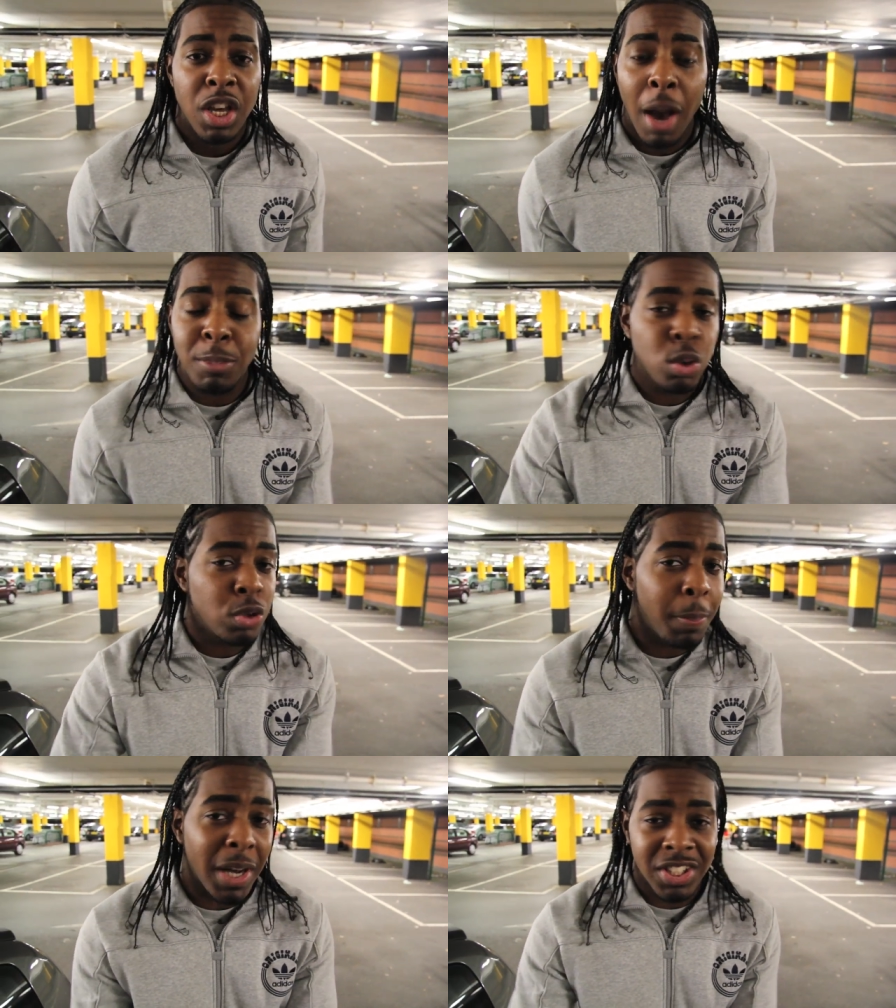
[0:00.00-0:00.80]
I'm due to
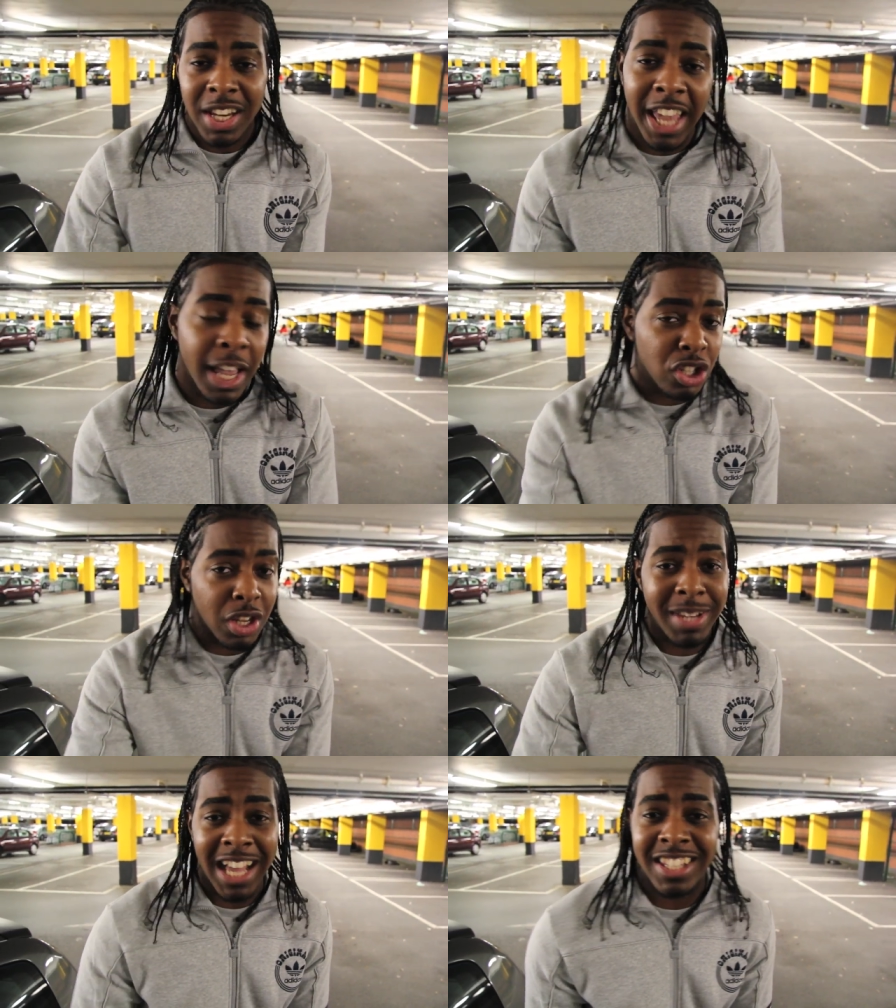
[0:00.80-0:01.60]
bust in the game cause I'm
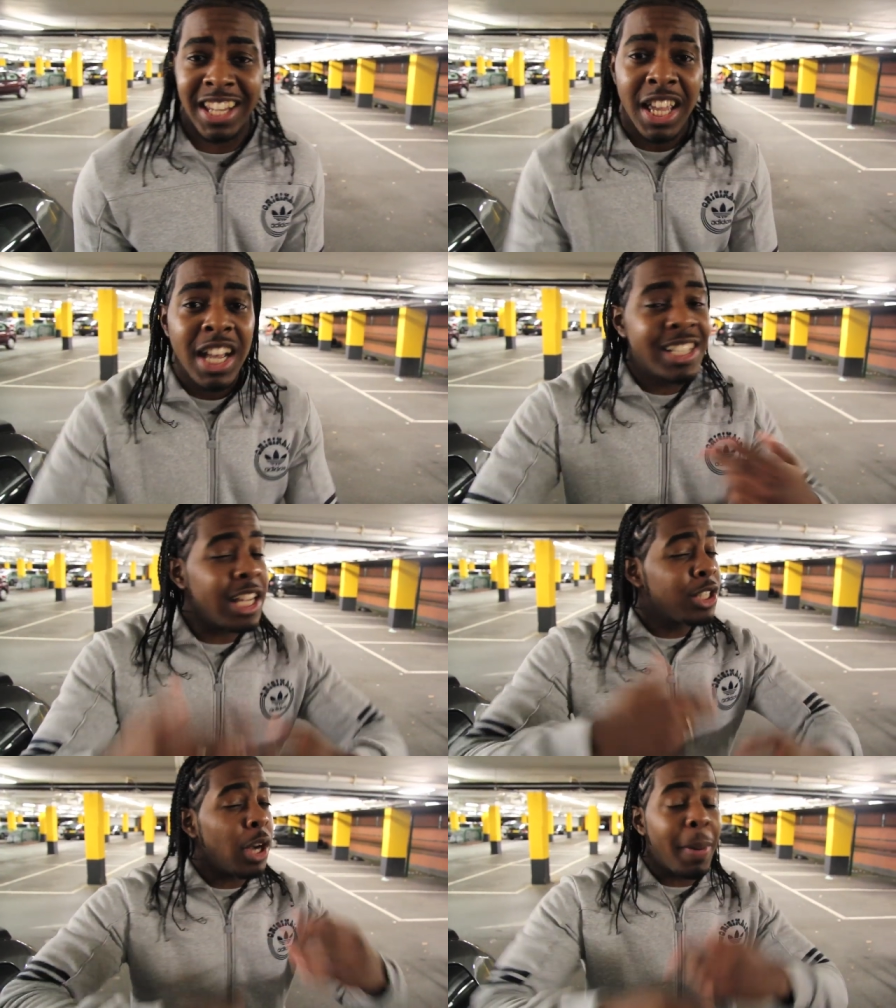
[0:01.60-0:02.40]
that sick. Then
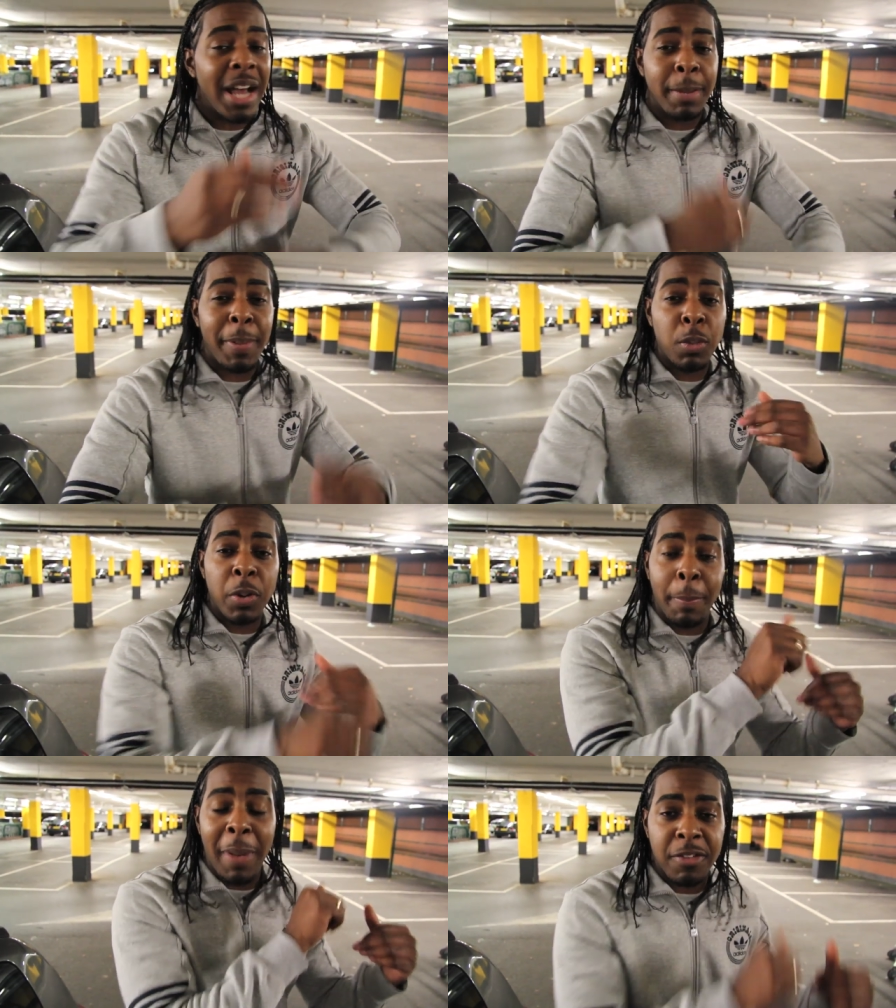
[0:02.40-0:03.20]
jump out the bed with
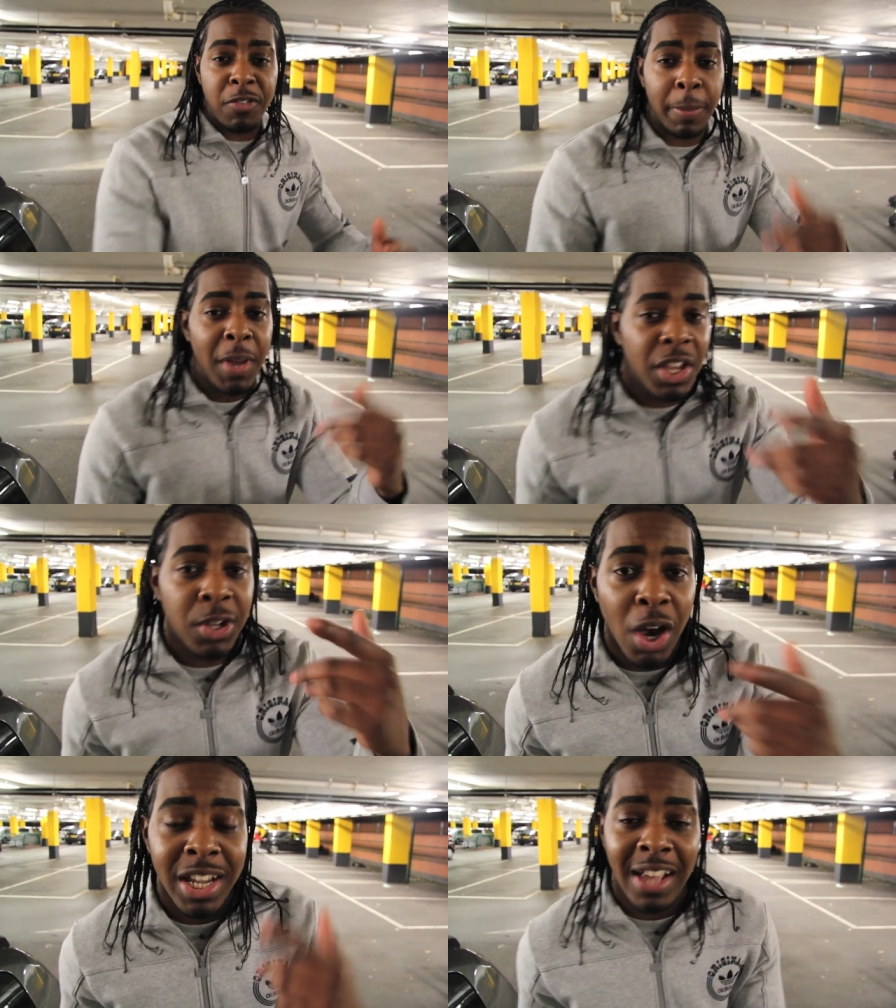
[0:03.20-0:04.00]
a backflip. You're
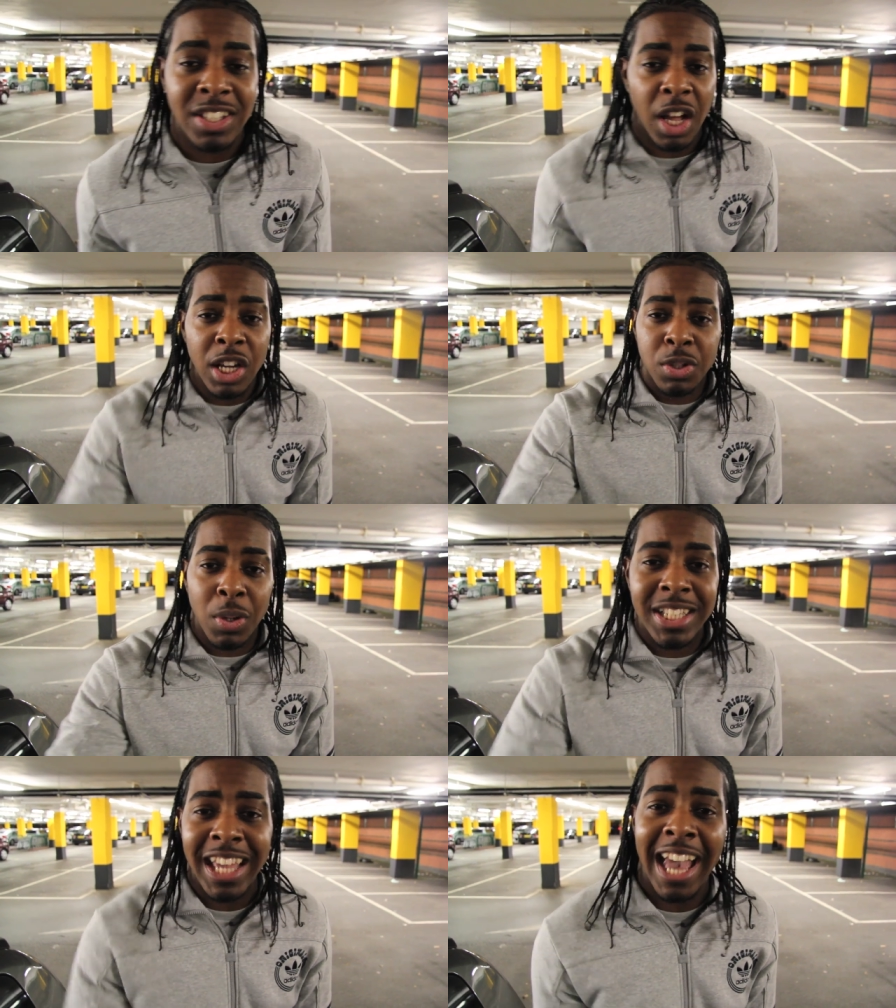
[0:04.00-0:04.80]
not a gangster, don't
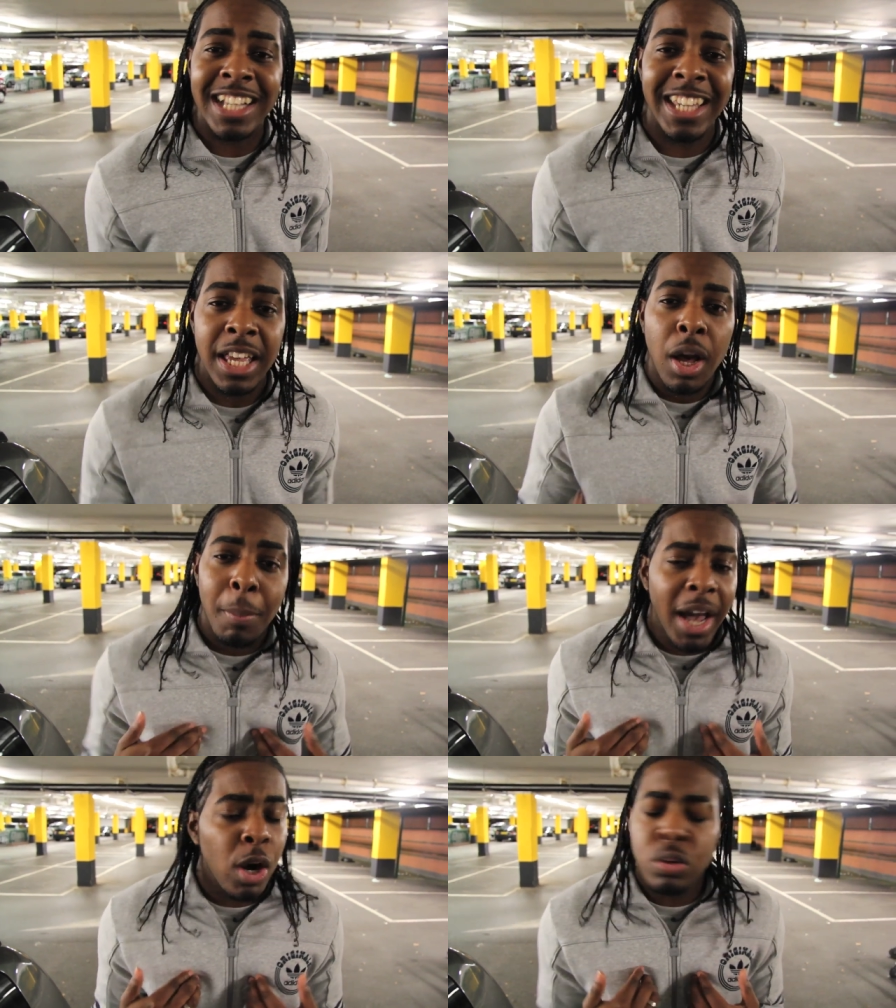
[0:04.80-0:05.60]
need to act it.
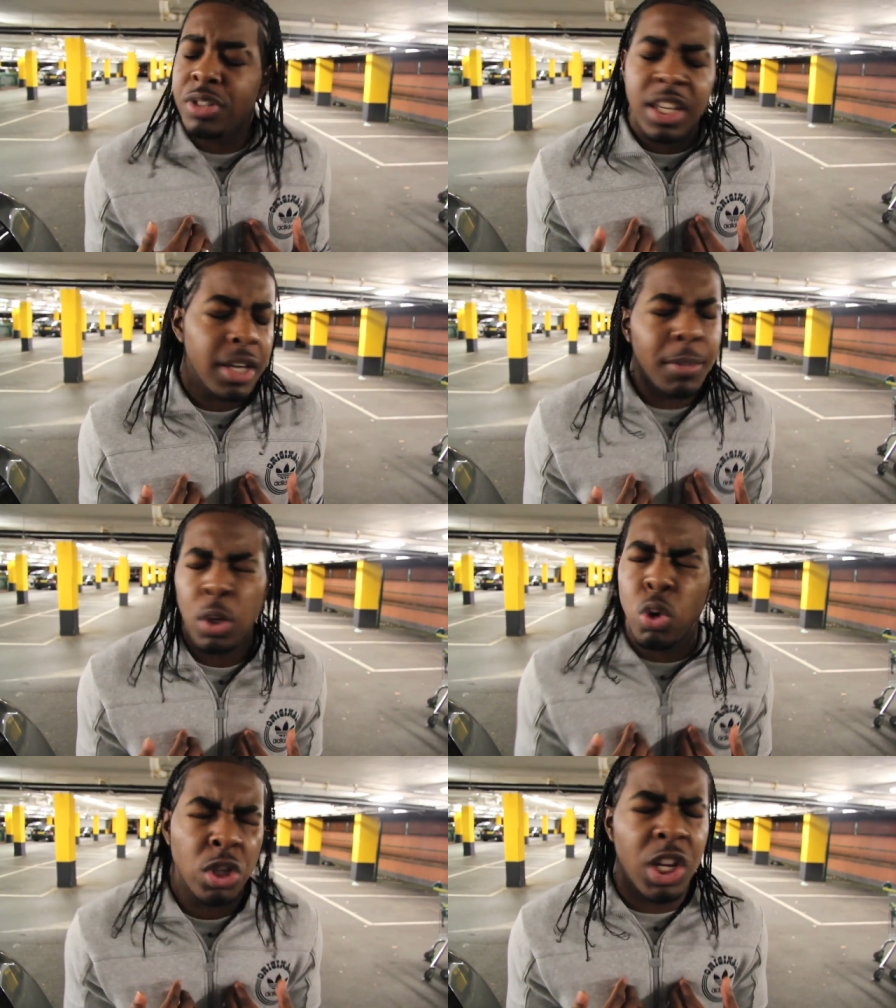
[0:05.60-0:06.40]
My whole team can
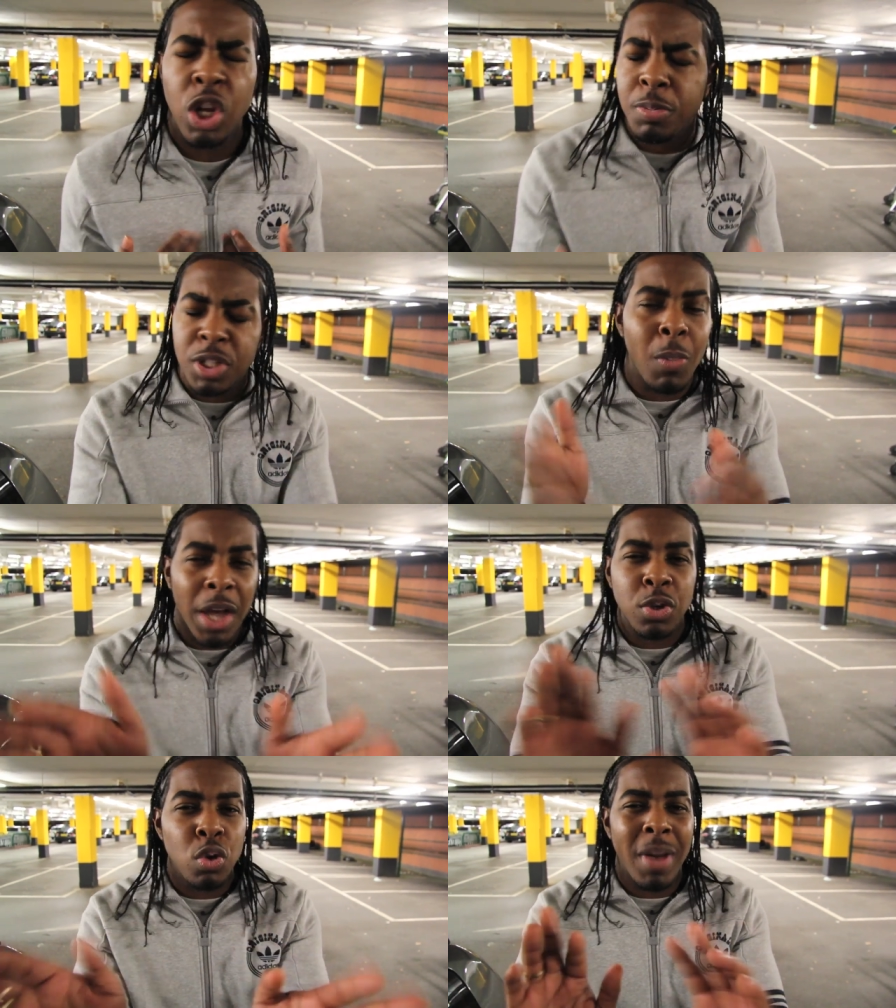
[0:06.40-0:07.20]
order the lobster while
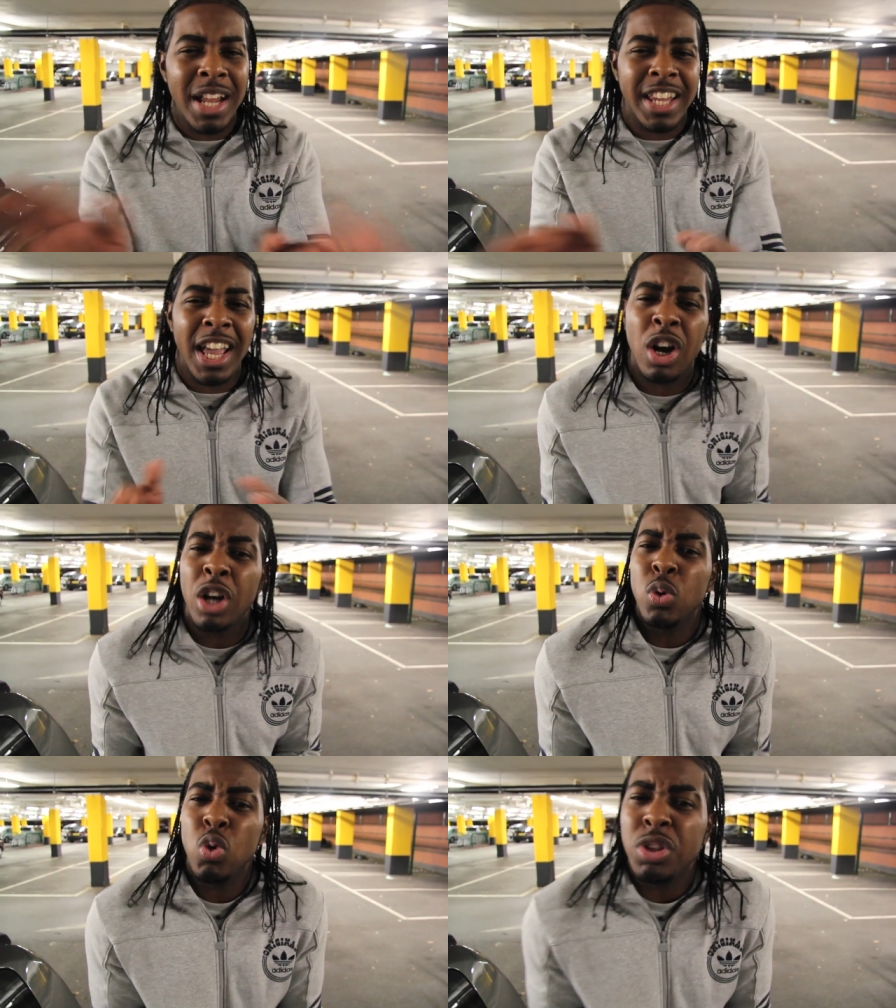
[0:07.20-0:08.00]
you man there
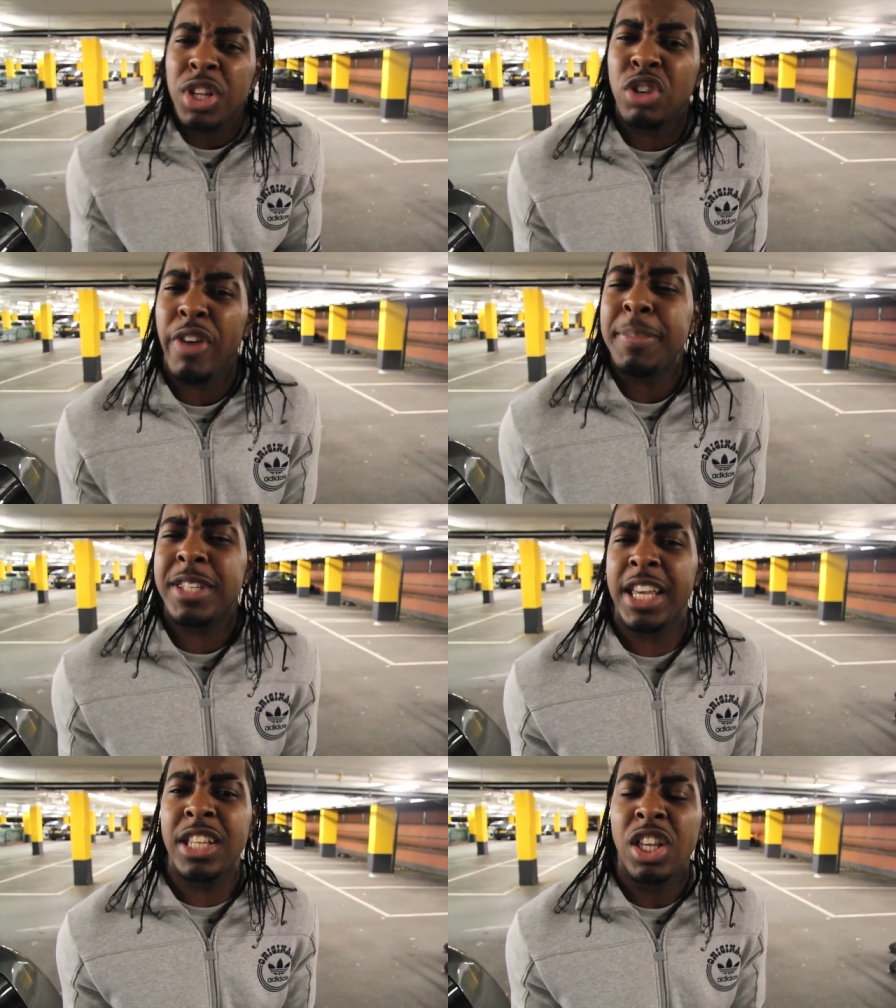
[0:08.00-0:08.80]
can't order the crab
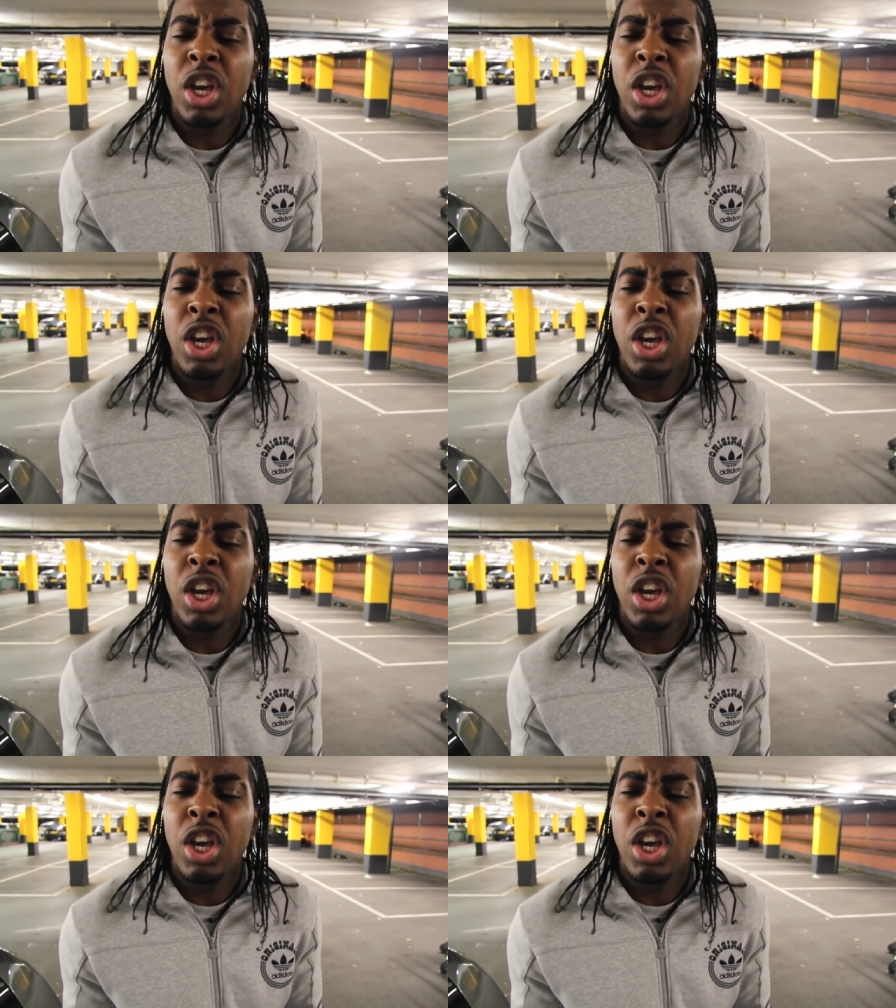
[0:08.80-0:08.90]
sticks.